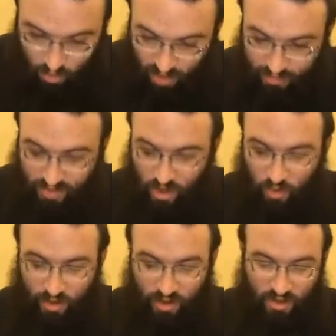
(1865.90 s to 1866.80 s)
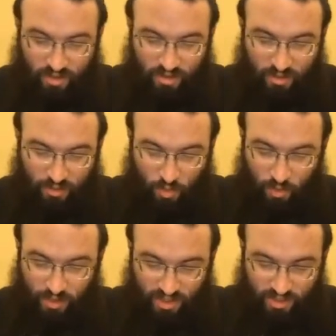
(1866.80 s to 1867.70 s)
number 12 is going on the,
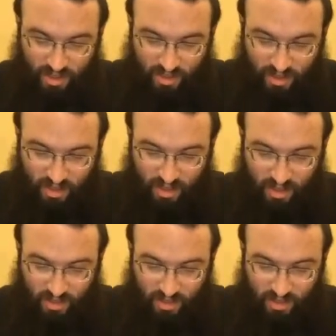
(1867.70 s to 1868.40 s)
what we just said,